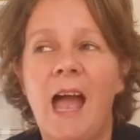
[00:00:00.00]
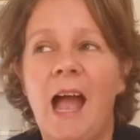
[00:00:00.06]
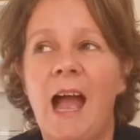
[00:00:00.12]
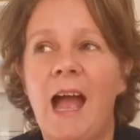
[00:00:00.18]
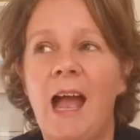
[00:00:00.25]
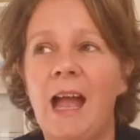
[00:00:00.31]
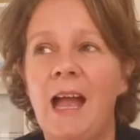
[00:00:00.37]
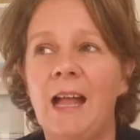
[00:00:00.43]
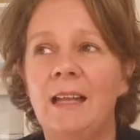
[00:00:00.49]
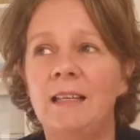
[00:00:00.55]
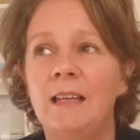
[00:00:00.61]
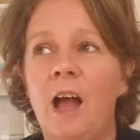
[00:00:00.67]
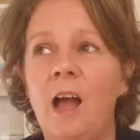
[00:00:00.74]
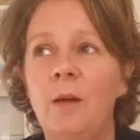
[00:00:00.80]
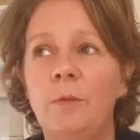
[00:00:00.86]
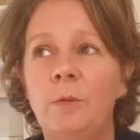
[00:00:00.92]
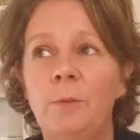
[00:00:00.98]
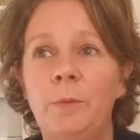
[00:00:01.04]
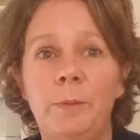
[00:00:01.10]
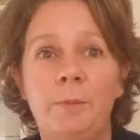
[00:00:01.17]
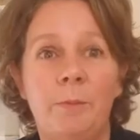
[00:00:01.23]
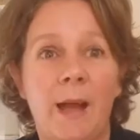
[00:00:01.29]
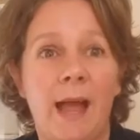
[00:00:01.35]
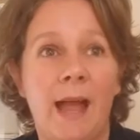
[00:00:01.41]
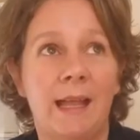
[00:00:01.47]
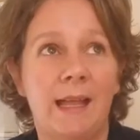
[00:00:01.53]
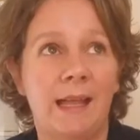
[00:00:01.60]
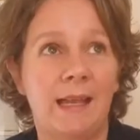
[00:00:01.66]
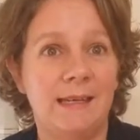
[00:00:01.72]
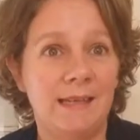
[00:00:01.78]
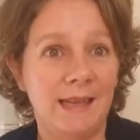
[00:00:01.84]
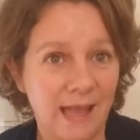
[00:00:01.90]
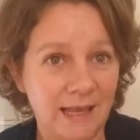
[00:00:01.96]
And I will be
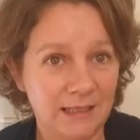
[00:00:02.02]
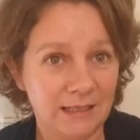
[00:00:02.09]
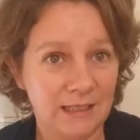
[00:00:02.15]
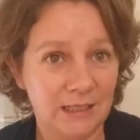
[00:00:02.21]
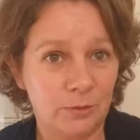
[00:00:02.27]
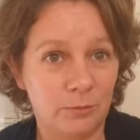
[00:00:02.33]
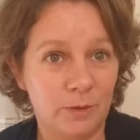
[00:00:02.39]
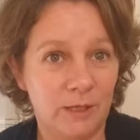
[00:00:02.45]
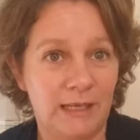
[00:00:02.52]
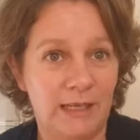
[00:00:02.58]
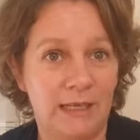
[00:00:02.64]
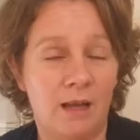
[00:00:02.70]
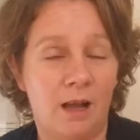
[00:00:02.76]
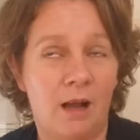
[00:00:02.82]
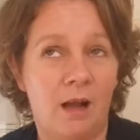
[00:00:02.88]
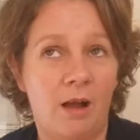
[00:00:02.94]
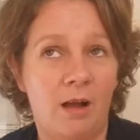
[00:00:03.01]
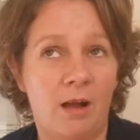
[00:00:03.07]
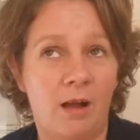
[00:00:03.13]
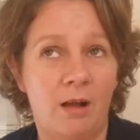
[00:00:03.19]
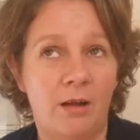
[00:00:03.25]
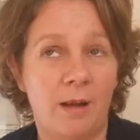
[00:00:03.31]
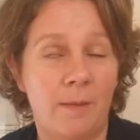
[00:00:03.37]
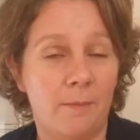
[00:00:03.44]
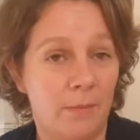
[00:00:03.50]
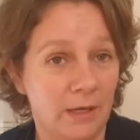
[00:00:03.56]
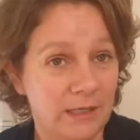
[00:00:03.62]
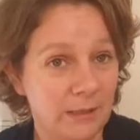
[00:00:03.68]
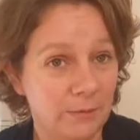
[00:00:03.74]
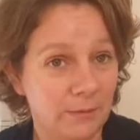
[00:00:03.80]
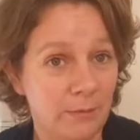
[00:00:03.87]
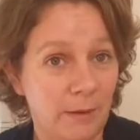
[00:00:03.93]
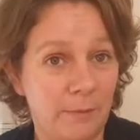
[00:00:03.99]
back next week on
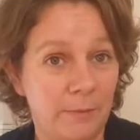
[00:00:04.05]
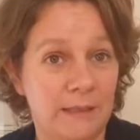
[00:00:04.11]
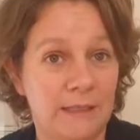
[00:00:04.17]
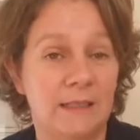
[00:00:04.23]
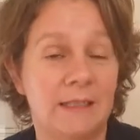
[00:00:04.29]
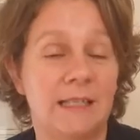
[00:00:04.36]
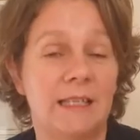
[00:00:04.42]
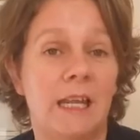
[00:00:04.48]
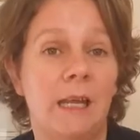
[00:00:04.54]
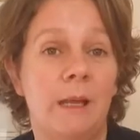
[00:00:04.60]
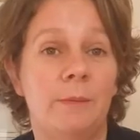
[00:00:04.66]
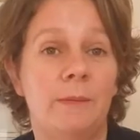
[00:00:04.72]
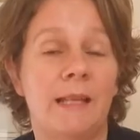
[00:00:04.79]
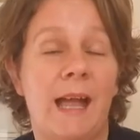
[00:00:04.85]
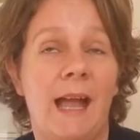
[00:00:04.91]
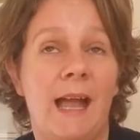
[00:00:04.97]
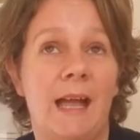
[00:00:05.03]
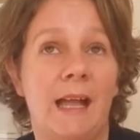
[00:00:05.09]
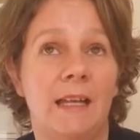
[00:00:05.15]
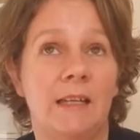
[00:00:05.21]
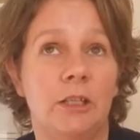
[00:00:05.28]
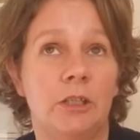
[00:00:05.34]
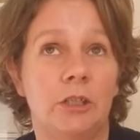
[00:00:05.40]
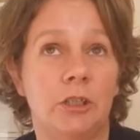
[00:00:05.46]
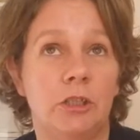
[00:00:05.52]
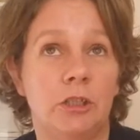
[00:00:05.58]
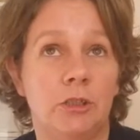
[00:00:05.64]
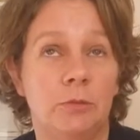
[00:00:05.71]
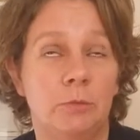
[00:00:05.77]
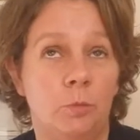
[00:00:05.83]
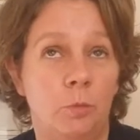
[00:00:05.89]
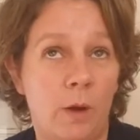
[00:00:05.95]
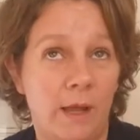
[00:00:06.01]
Monday with my business tips, and
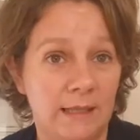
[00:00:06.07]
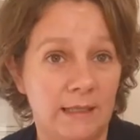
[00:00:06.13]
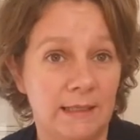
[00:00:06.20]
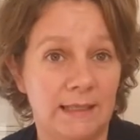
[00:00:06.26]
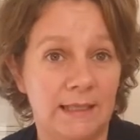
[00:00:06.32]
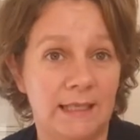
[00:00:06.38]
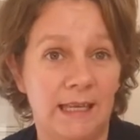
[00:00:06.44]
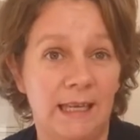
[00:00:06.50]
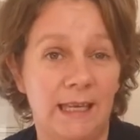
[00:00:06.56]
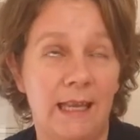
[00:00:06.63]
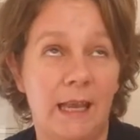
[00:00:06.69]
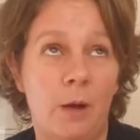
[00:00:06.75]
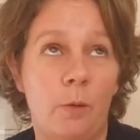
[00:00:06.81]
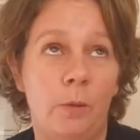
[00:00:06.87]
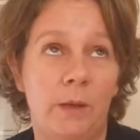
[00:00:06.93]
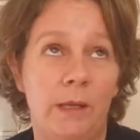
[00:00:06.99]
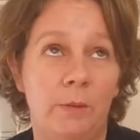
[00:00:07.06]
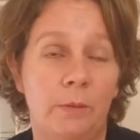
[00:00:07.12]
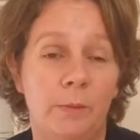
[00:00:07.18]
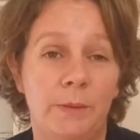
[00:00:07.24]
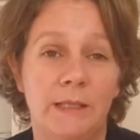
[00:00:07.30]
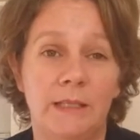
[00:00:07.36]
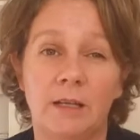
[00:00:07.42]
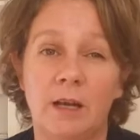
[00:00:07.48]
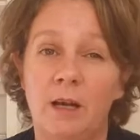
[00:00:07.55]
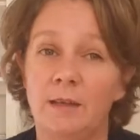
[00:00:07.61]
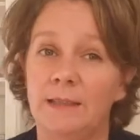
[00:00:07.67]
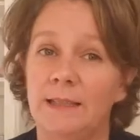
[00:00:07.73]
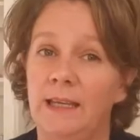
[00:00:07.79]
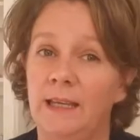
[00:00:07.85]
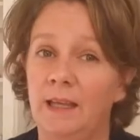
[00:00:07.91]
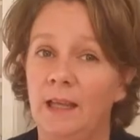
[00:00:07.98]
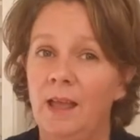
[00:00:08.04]
Wednesday we will be
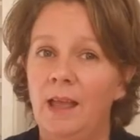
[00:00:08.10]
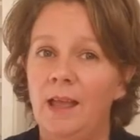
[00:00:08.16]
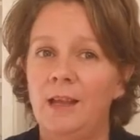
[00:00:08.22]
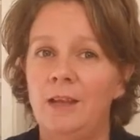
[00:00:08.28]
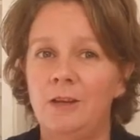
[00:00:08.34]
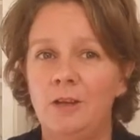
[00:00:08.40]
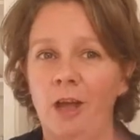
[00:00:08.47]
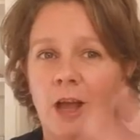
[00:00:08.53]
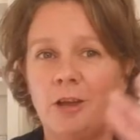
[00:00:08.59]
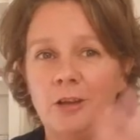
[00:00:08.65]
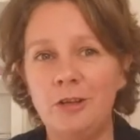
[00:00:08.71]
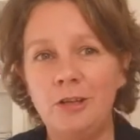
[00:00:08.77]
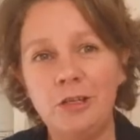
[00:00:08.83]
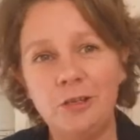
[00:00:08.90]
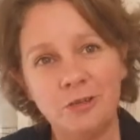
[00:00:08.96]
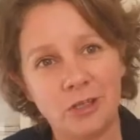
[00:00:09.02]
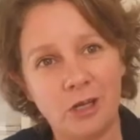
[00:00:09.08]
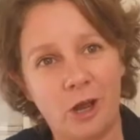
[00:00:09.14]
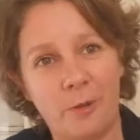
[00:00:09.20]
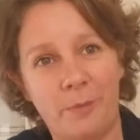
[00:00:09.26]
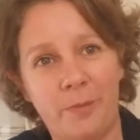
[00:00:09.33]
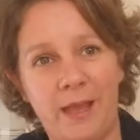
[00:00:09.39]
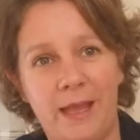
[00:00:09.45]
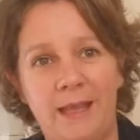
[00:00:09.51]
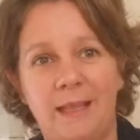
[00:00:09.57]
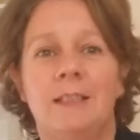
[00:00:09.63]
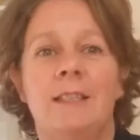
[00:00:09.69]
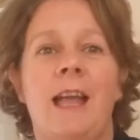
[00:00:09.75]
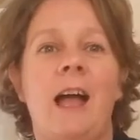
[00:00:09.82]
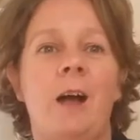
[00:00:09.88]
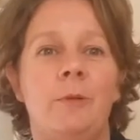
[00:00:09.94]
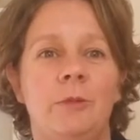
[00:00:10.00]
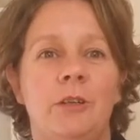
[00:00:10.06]
starting a new topic
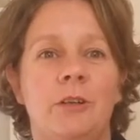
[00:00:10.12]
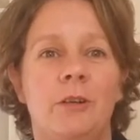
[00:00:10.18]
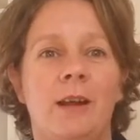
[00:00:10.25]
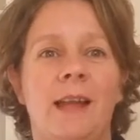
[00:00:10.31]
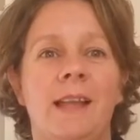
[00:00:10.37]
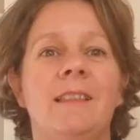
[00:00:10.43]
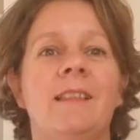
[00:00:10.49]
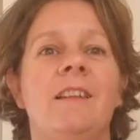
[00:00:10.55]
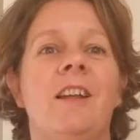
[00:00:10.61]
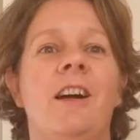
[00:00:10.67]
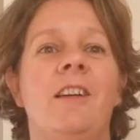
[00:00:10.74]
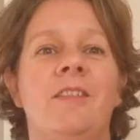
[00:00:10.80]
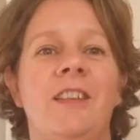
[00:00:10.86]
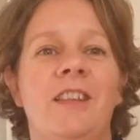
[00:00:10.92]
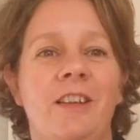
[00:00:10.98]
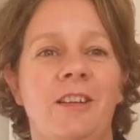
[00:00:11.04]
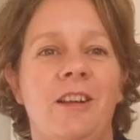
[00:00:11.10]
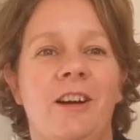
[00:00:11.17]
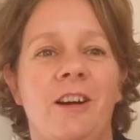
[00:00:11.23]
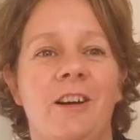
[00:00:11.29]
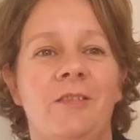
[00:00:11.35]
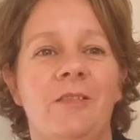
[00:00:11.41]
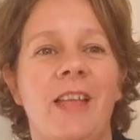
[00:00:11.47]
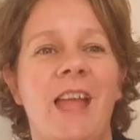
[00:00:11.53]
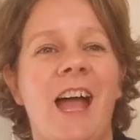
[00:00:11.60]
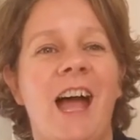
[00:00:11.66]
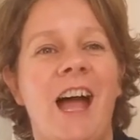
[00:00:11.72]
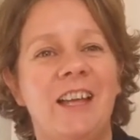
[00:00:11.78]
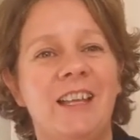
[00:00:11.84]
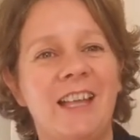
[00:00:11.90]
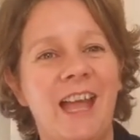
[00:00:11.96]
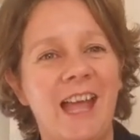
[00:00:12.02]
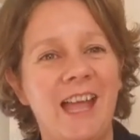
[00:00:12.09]
to help you create the life that you love.
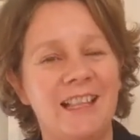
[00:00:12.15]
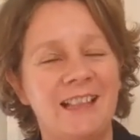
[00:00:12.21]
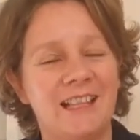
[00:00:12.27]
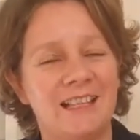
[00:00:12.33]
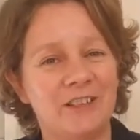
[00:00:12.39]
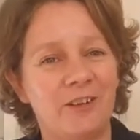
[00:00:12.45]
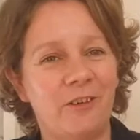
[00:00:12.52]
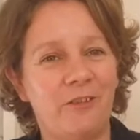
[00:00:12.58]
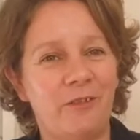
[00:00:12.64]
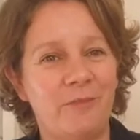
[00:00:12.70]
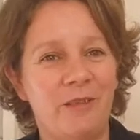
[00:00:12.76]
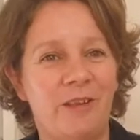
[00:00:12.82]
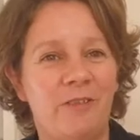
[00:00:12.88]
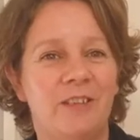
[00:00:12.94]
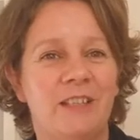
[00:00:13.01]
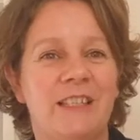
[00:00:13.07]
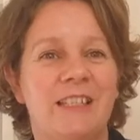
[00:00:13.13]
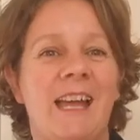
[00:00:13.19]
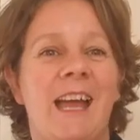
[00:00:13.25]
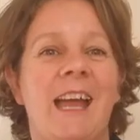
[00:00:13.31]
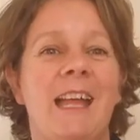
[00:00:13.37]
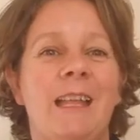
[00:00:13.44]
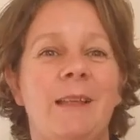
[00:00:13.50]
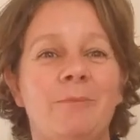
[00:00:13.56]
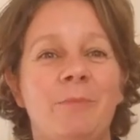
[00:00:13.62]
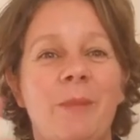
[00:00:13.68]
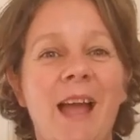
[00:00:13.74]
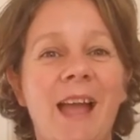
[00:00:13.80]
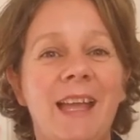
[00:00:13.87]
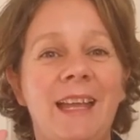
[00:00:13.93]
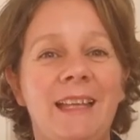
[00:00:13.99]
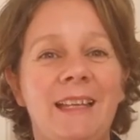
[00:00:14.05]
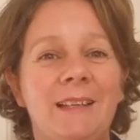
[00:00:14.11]
Okay, that's all from me for today.
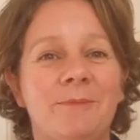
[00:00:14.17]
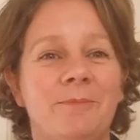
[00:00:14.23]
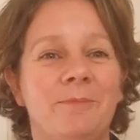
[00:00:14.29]
Bye.